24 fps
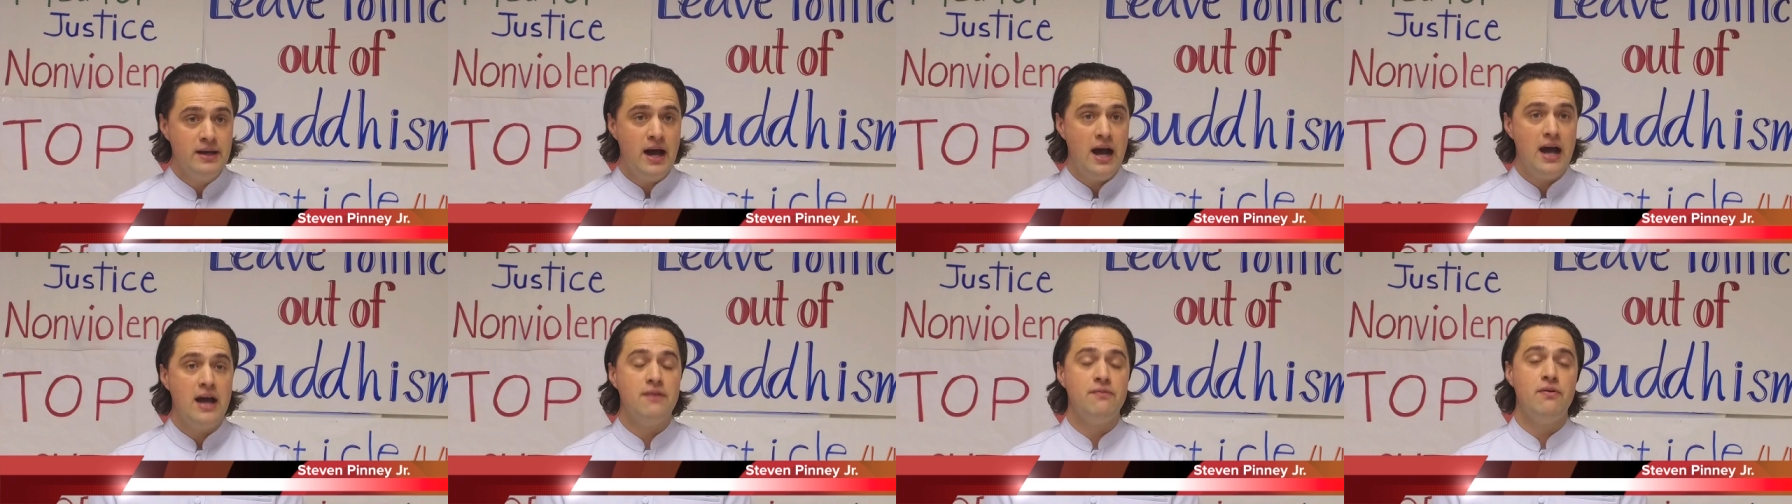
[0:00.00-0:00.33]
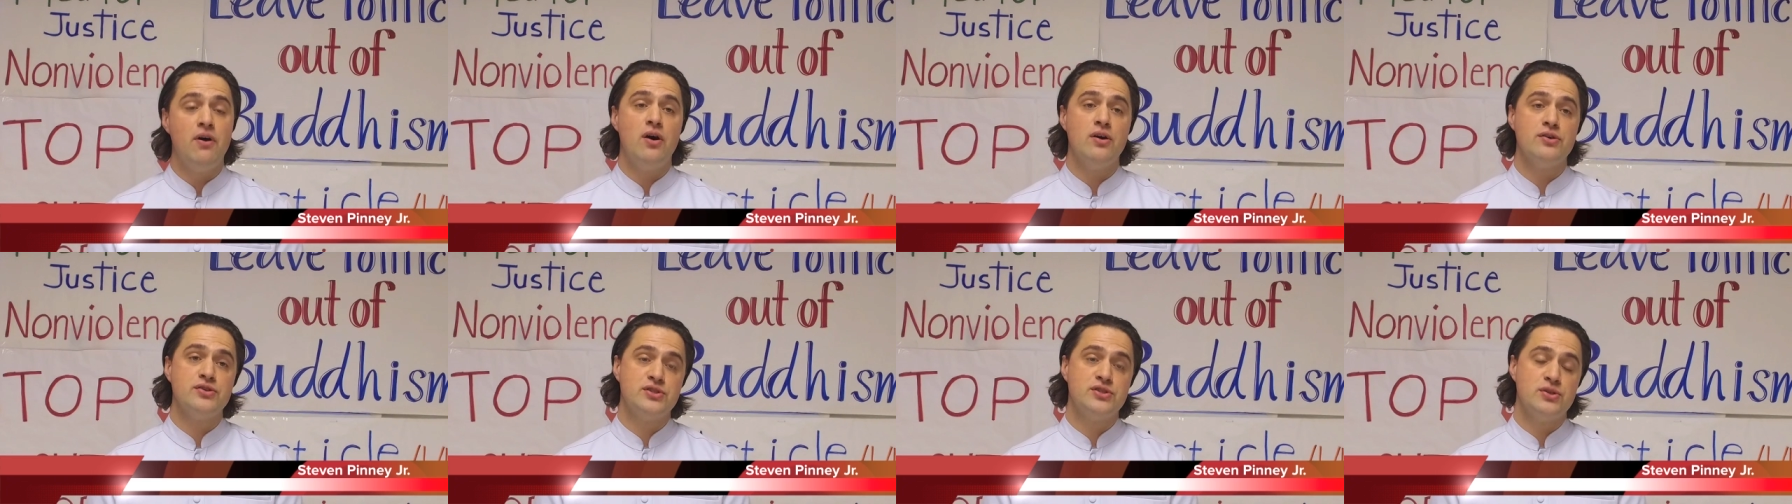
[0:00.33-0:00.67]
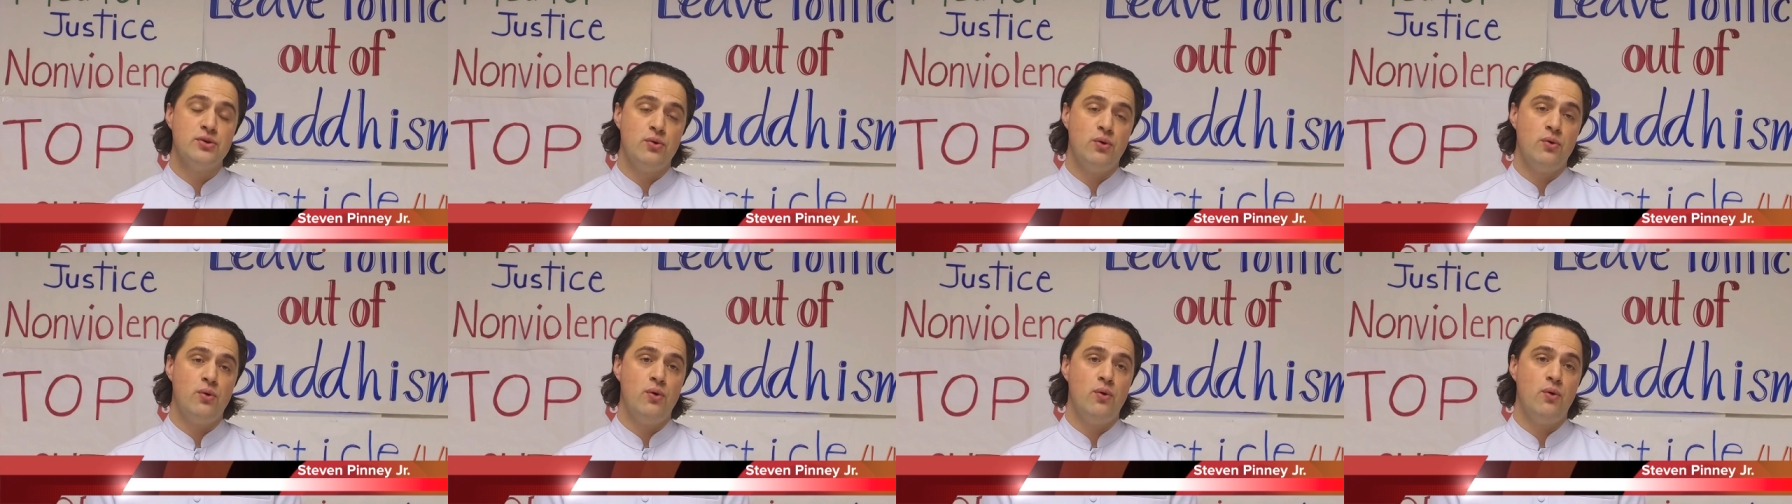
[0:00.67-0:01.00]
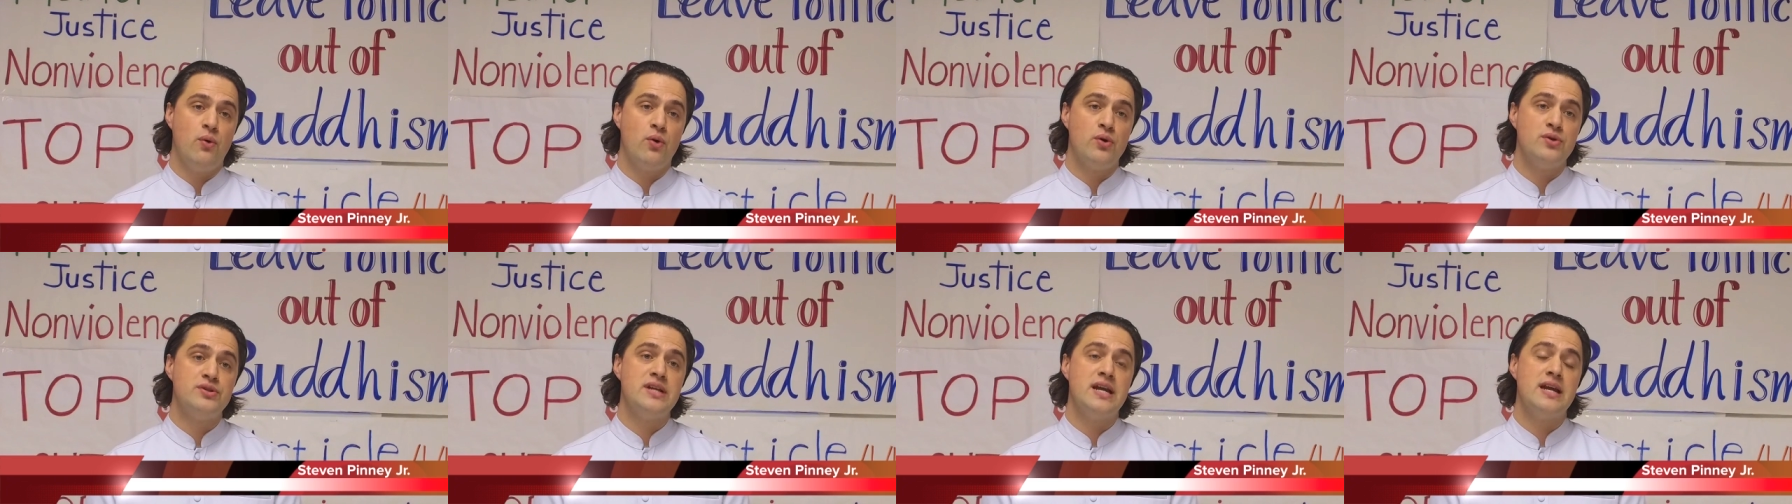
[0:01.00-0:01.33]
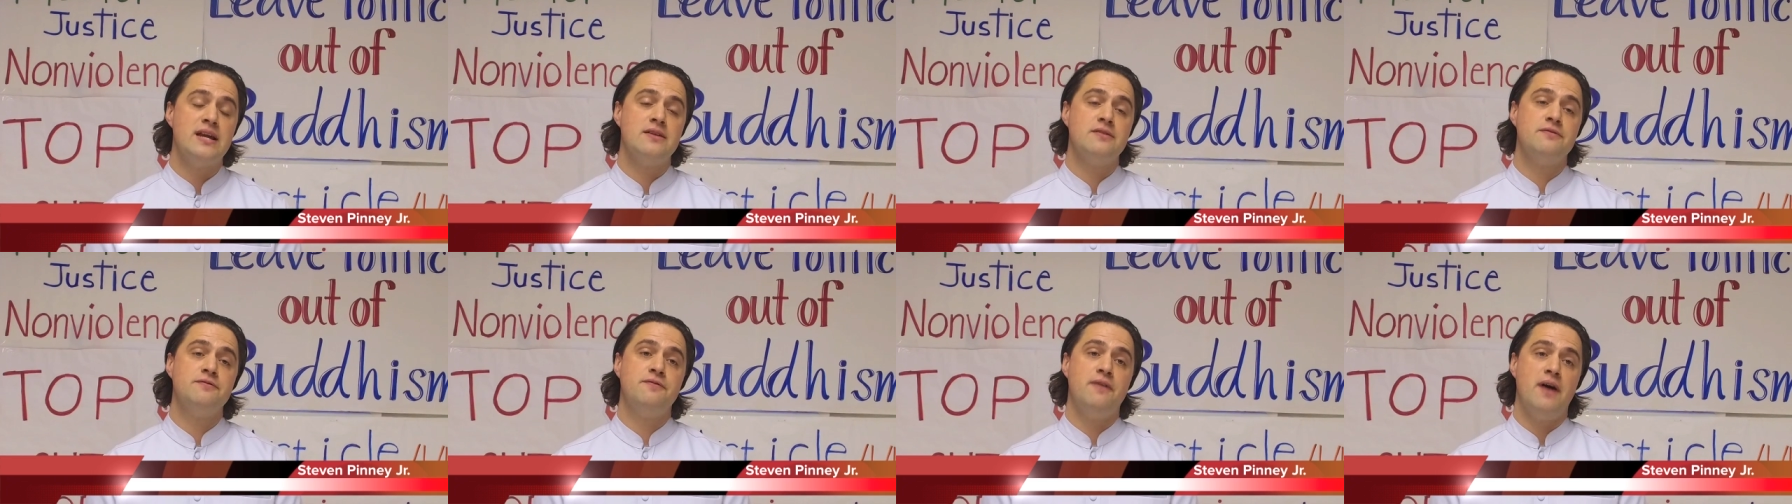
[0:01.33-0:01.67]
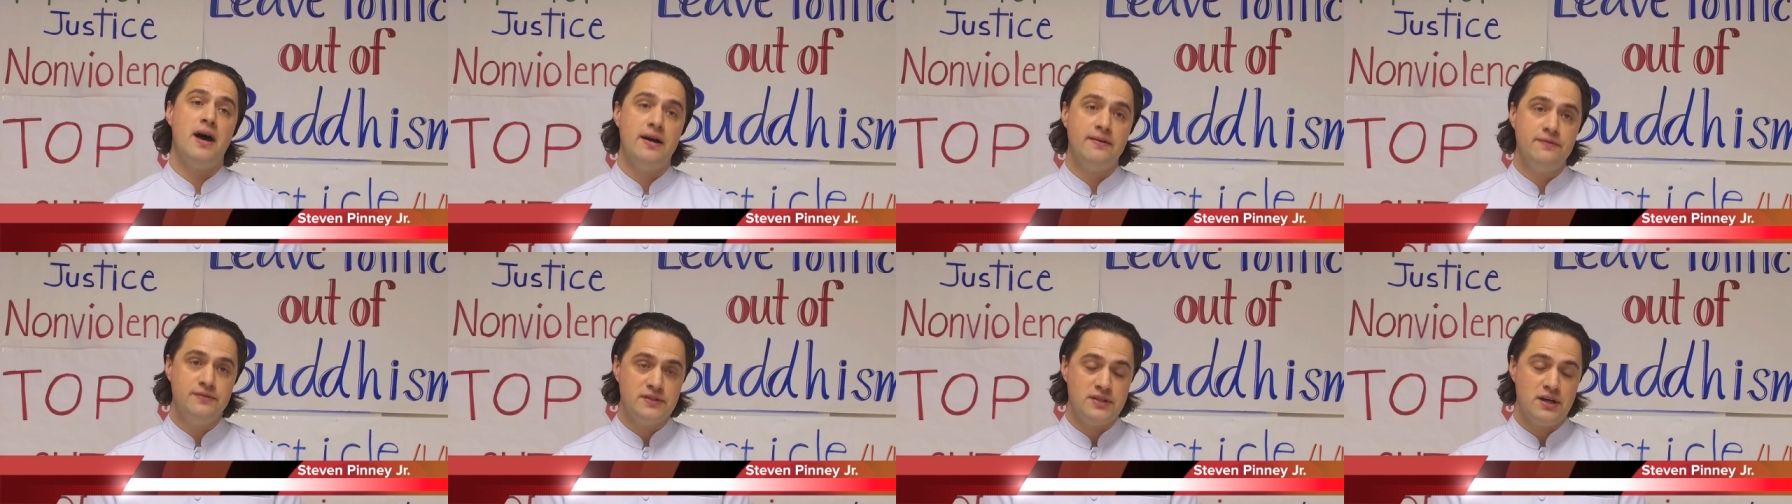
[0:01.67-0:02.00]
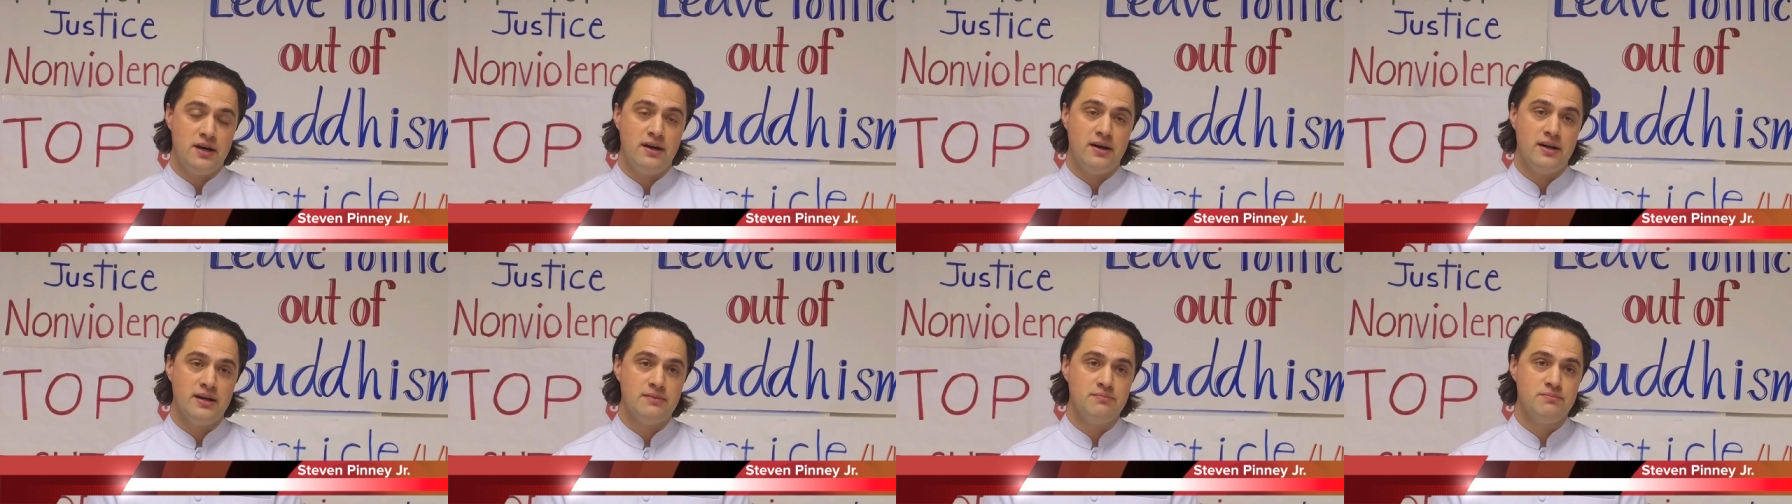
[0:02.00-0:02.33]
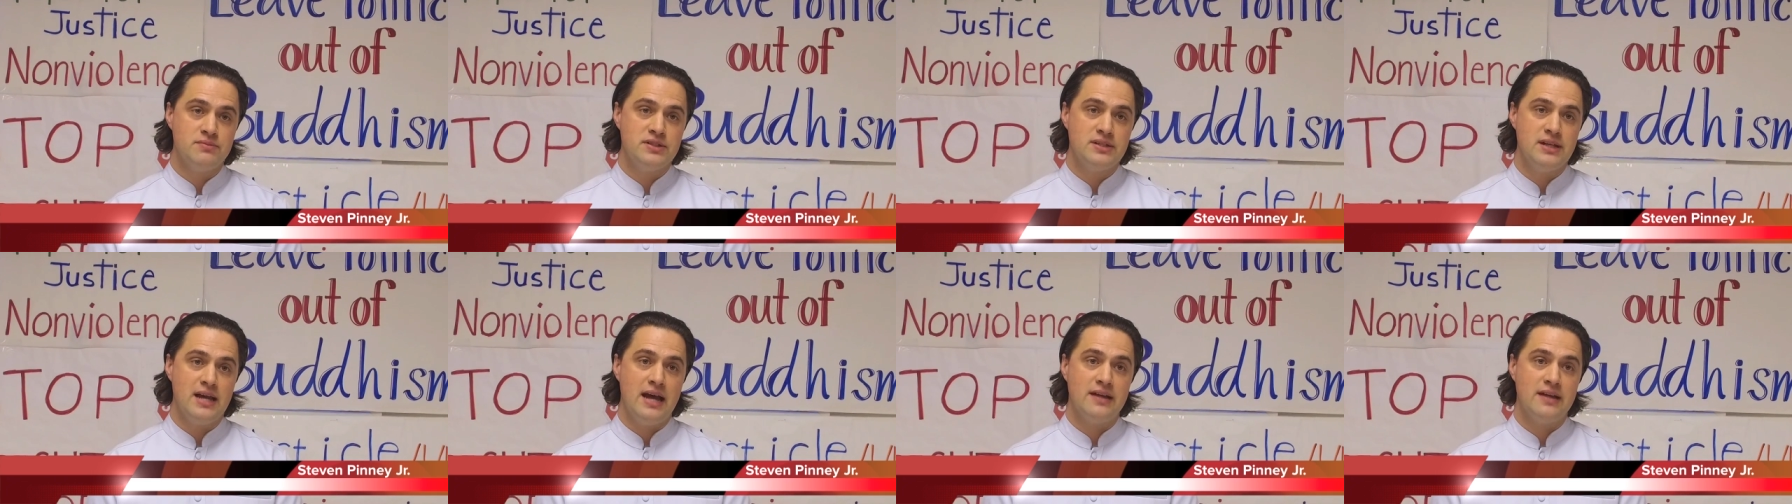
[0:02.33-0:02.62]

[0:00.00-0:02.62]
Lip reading: I have also ordained 5 times